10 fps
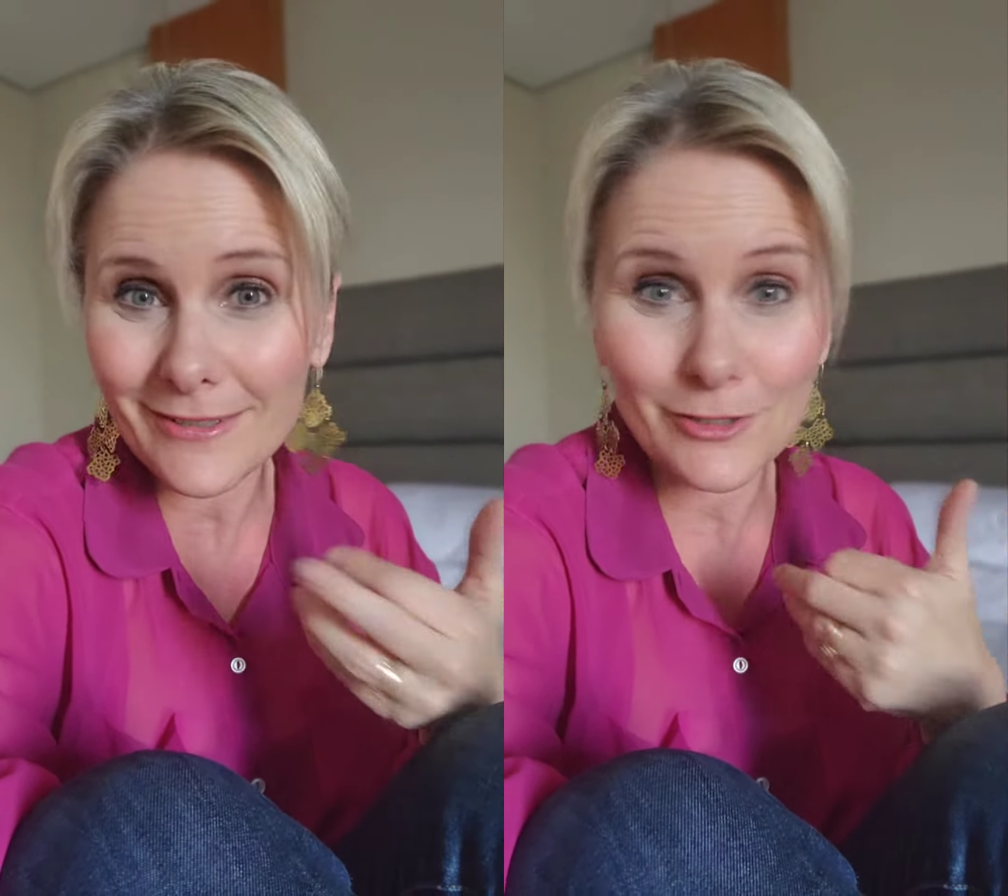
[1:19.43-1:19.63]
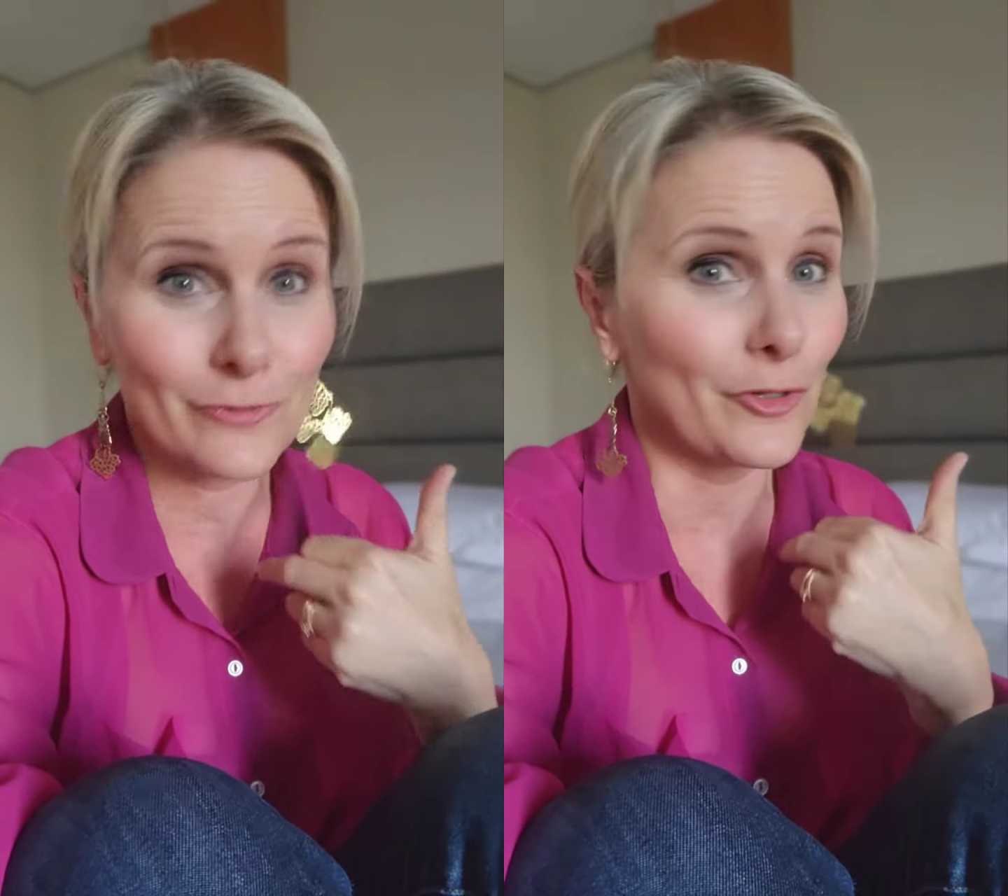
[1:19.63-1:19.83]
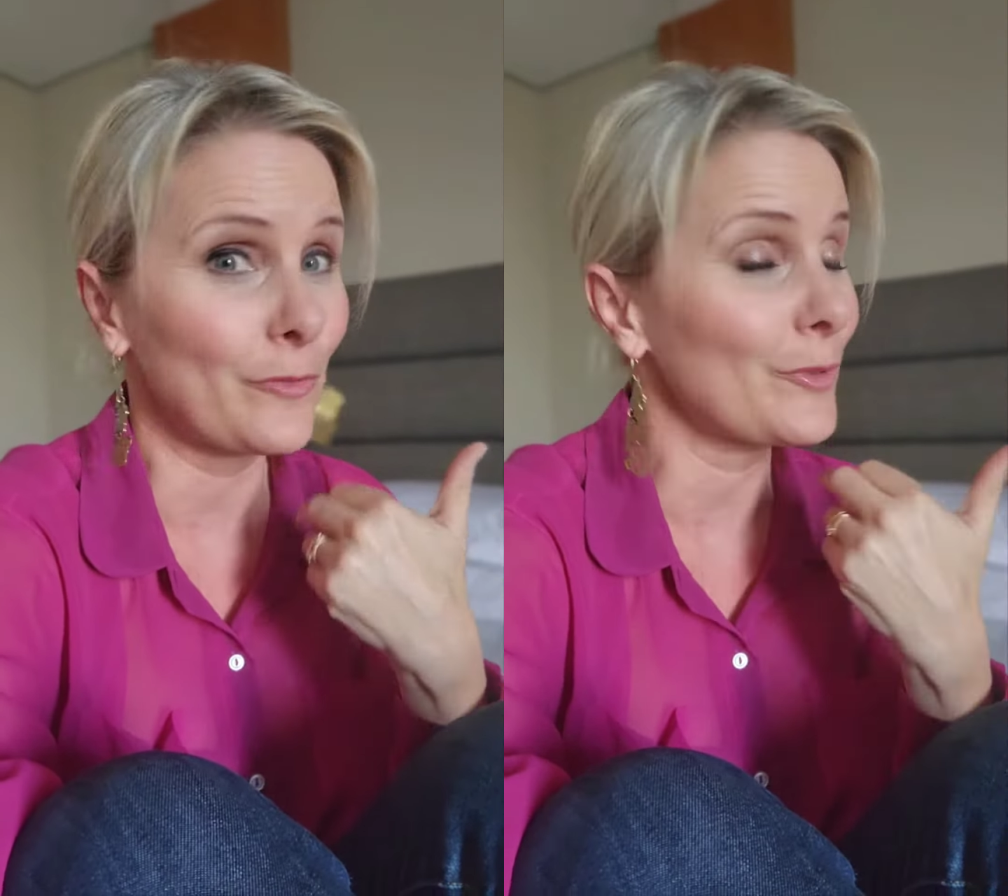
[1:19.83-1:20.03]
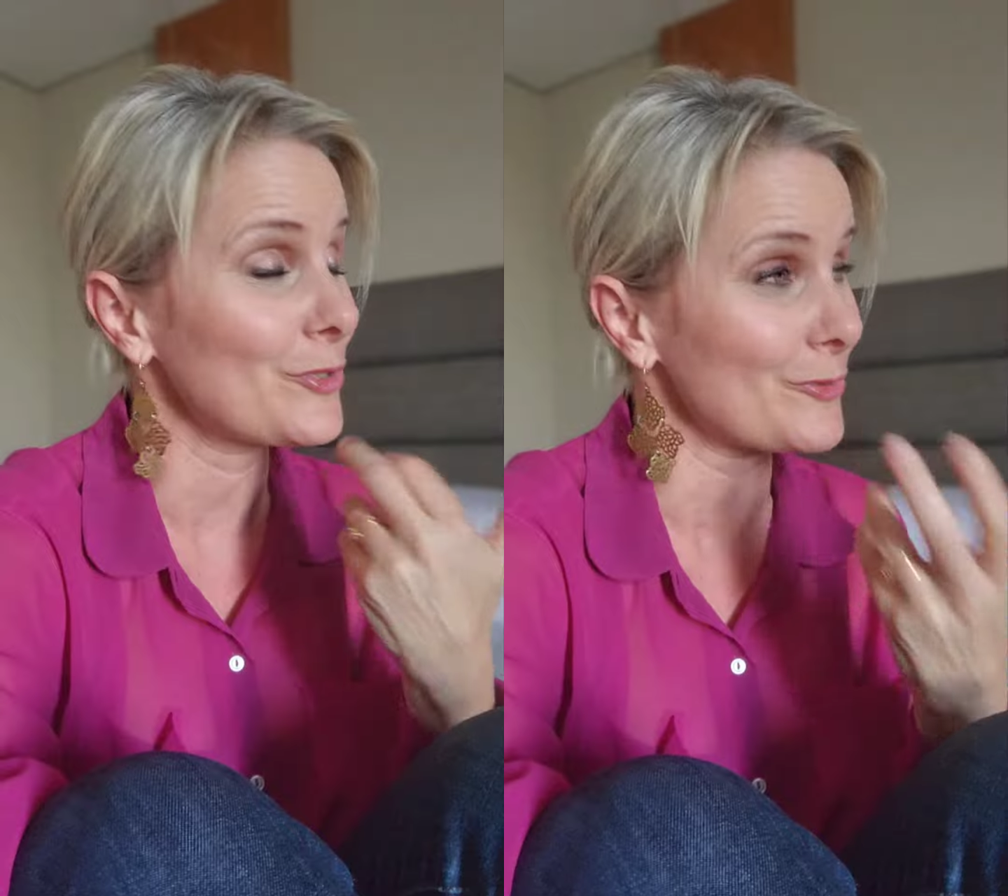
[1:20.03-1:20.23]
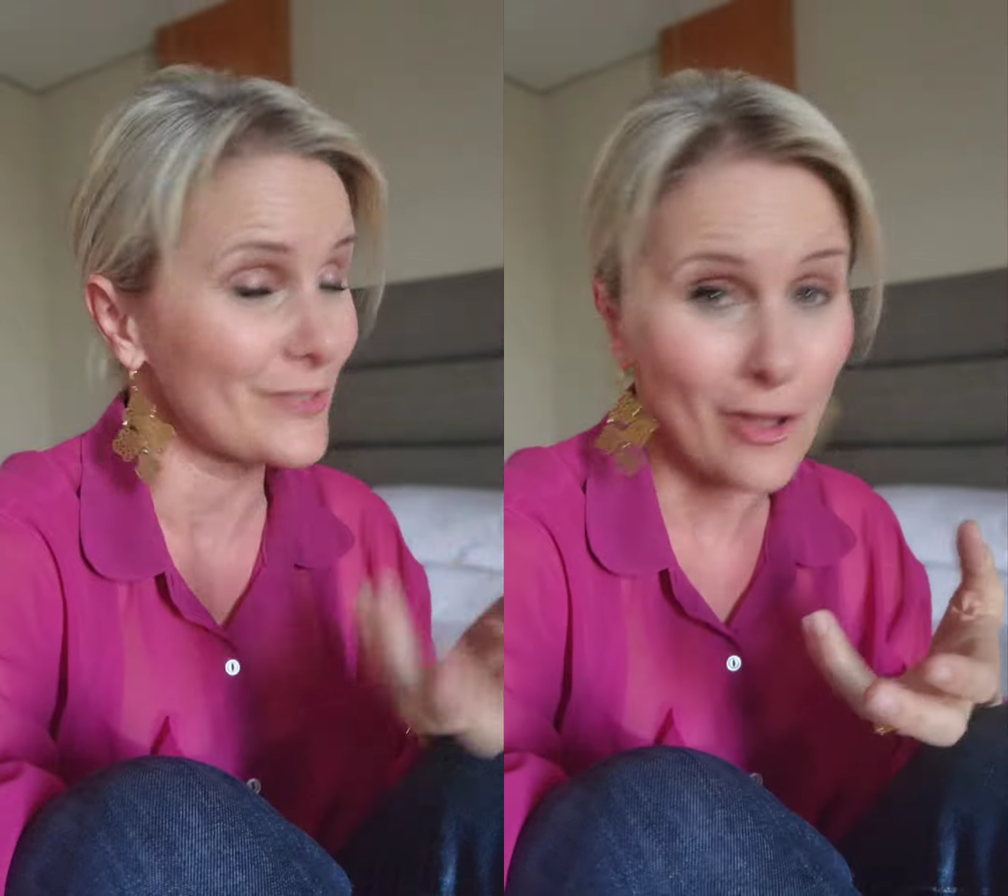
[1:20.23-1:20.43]
you've got to put
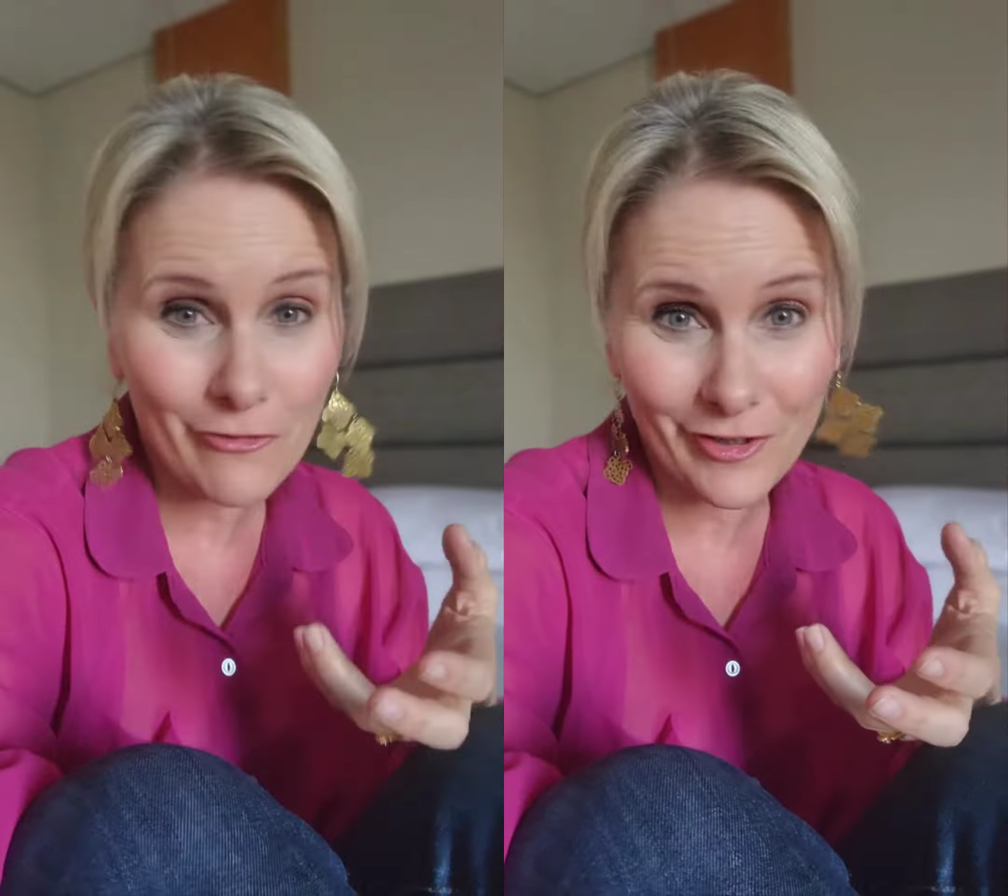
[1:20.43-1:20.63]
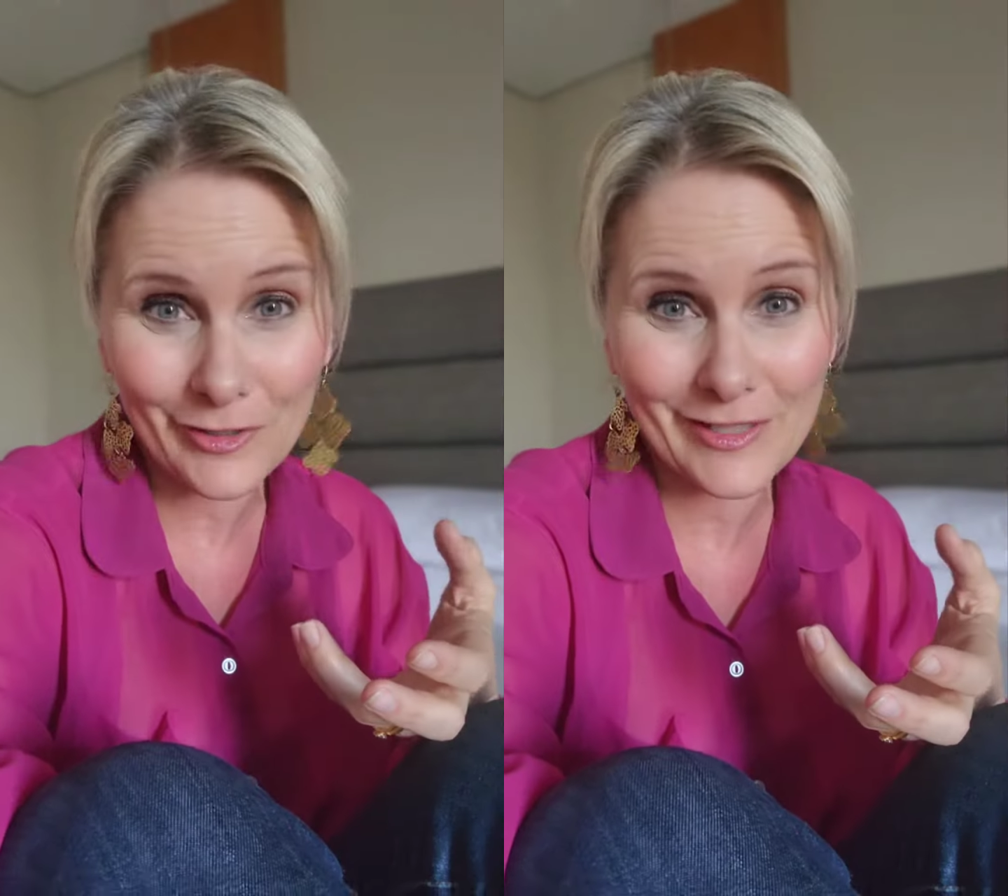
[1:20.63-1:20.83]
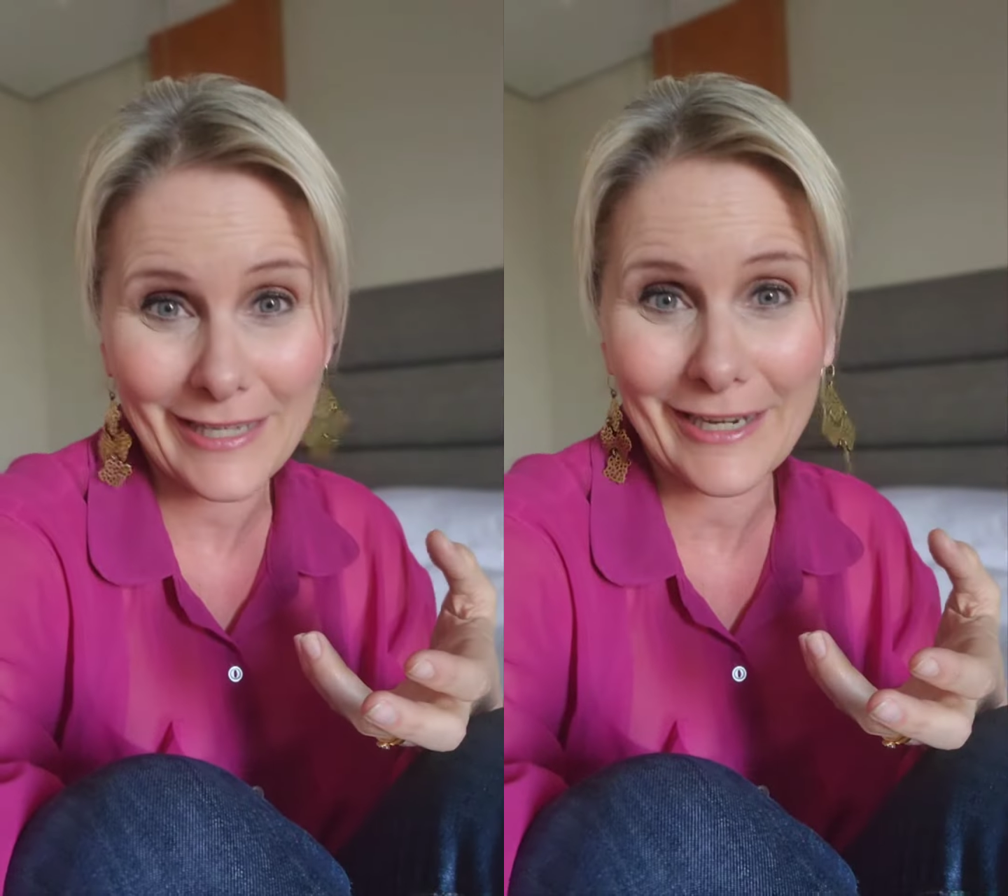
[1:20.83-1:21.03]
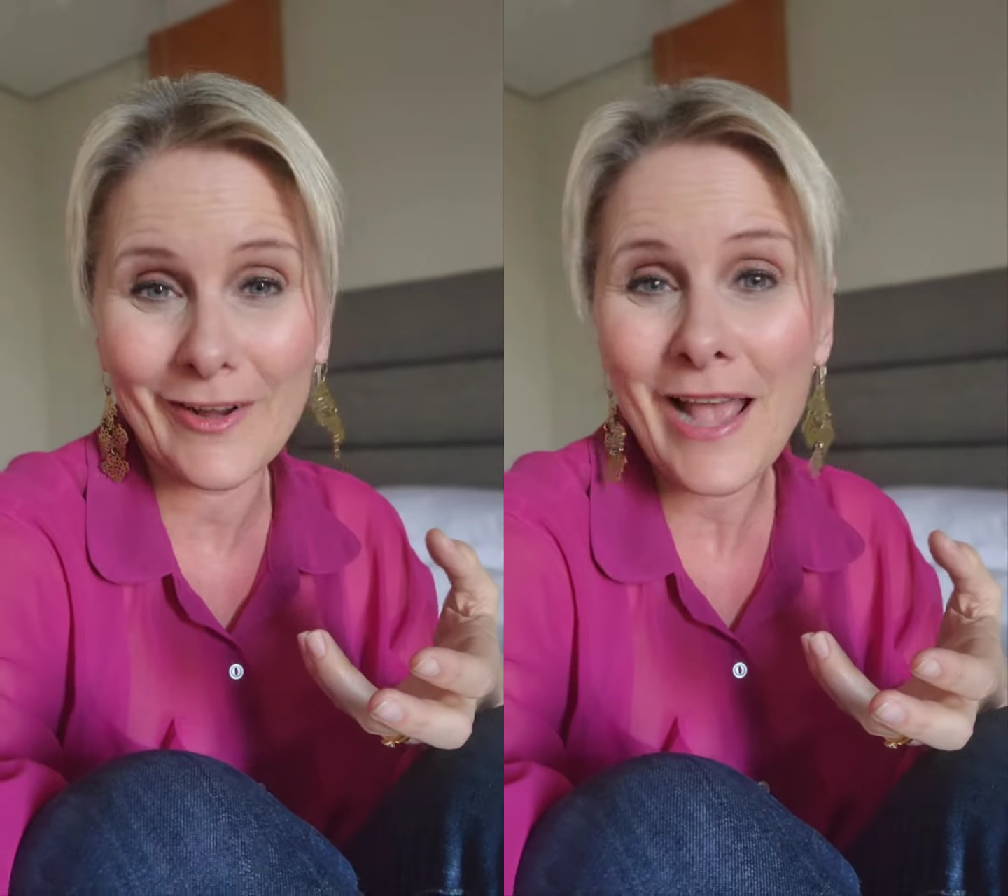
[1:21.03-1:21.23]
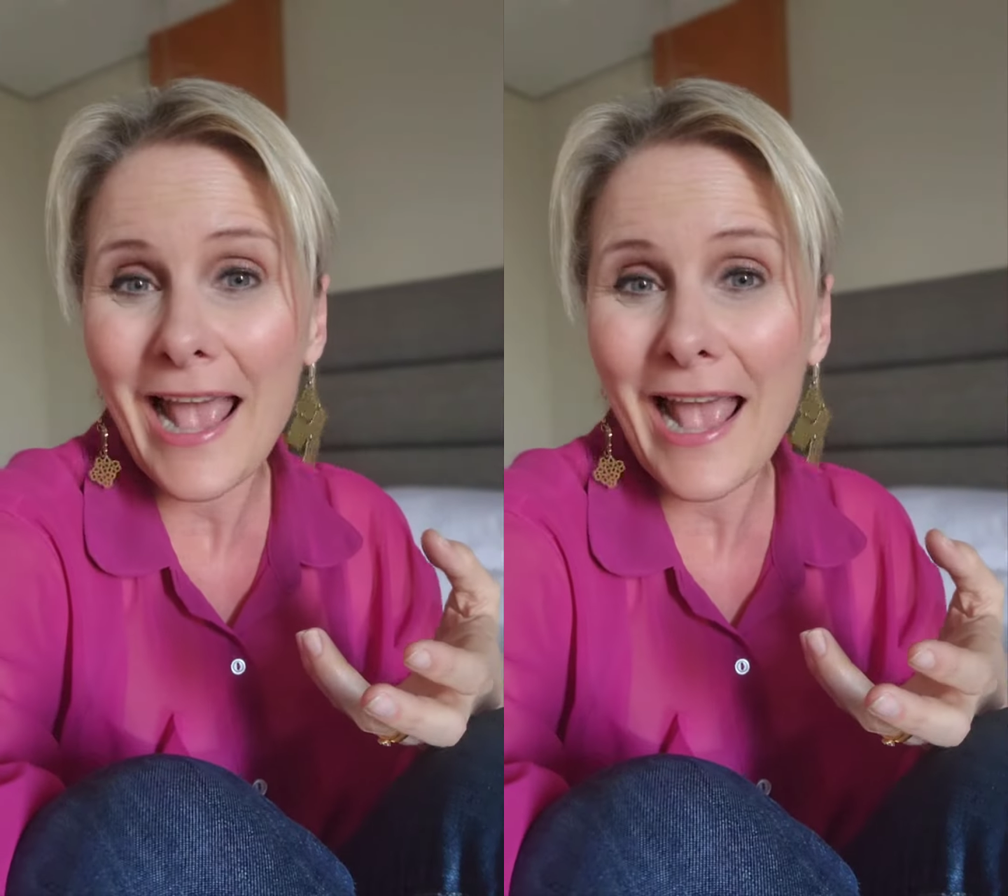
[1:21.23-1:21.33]
yourself out there,